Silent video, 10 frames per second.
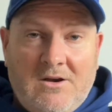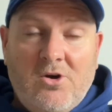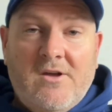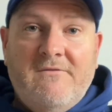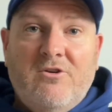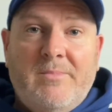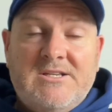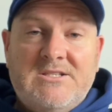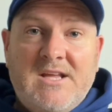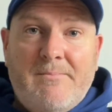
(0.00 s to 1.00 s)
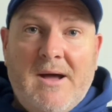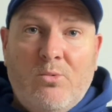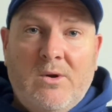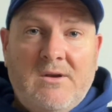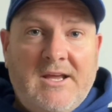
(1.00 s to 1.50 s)
Looking for a big step up
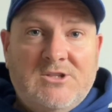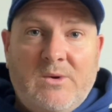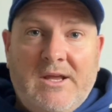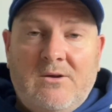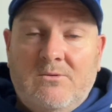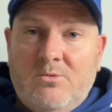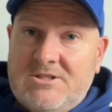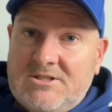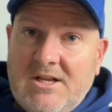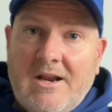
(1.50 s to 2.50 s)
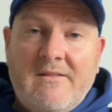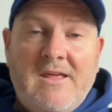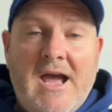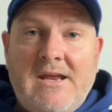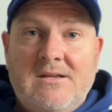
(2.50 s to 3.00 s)
next week. We're still in
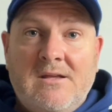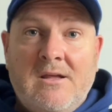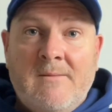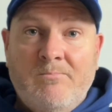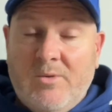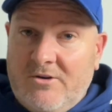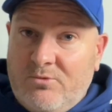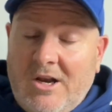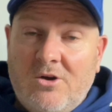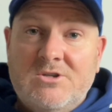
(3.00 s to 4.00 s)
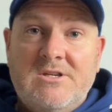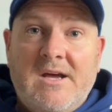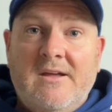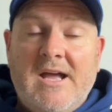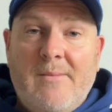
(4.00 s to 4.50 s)
the eight, but if we lose
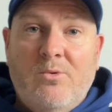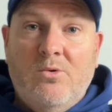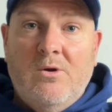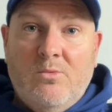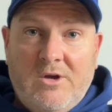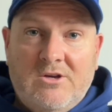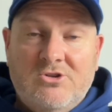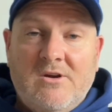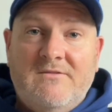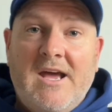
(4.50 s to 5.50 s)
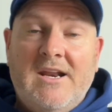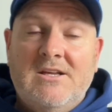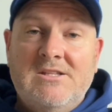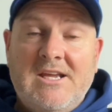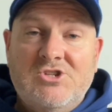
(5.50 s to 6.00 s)
another couple, we could drift out of
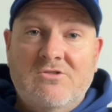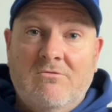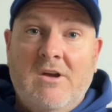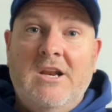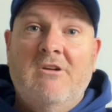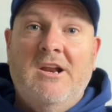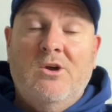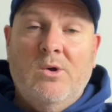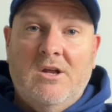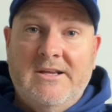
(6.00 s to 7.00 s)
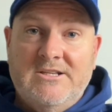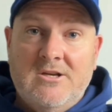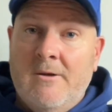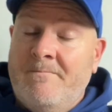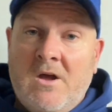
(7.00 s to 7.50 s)
contention really, really quickly.
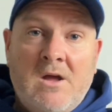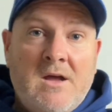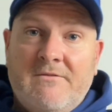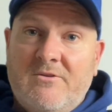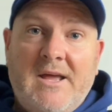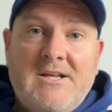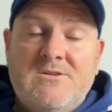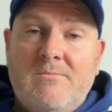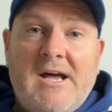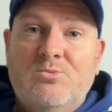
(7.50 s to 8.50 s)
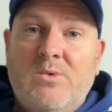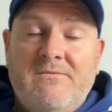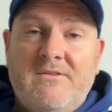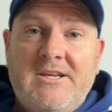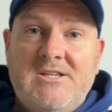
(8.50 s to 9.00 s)
So for me, it's a must
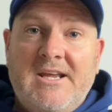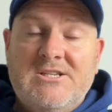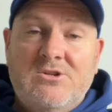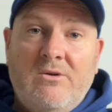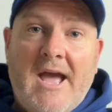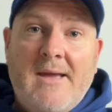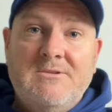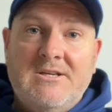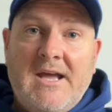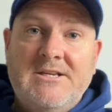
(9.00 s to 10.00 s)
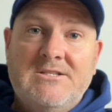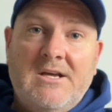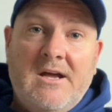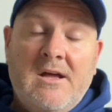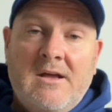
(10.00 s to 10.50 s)
win for these next two games against
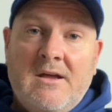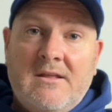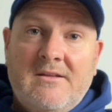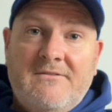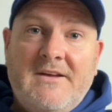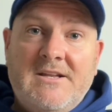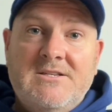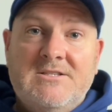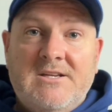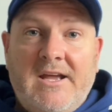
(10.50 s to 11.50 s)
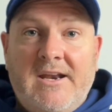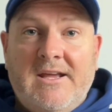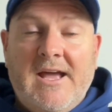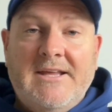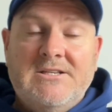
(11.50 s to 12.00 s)
the Finns and
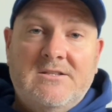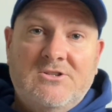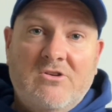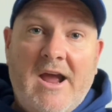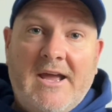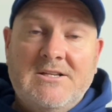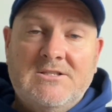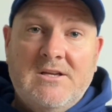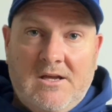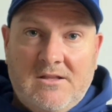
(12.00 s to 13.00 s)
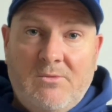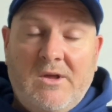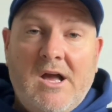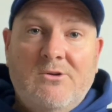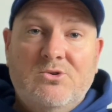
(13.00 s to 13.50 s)
against the Dragons. Then we
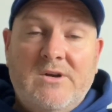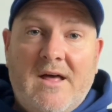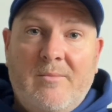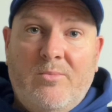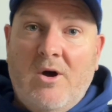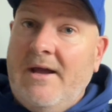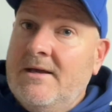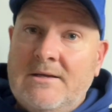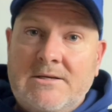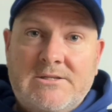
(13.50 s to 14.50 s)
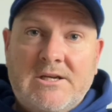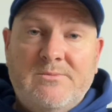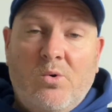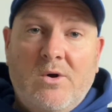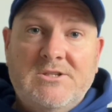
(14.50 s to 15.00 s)
go into another bye. 6
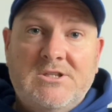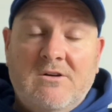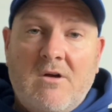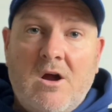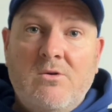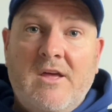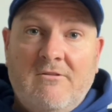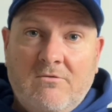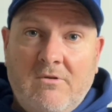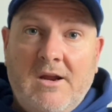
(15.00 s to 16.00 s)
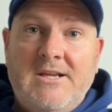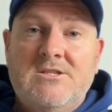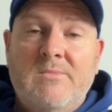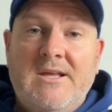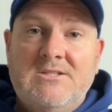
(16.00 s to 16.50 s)
points in a row, that really
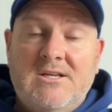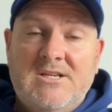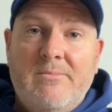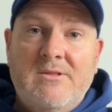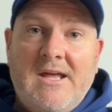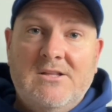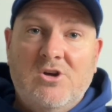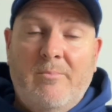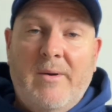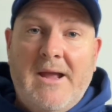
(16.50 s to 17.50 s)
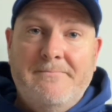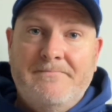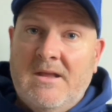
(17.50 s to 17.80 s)
cements us up in that top eight.